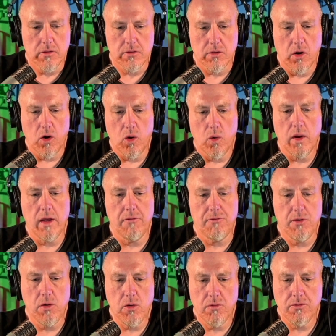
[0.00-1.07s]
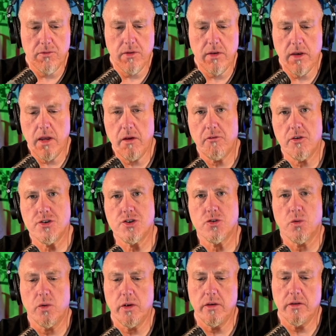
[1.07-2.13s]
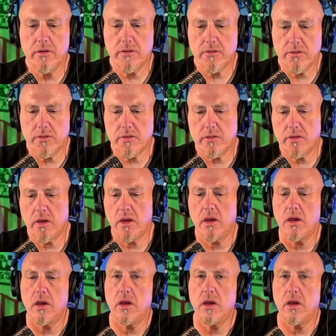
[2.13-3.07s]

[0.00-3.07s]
So if you've never joined us,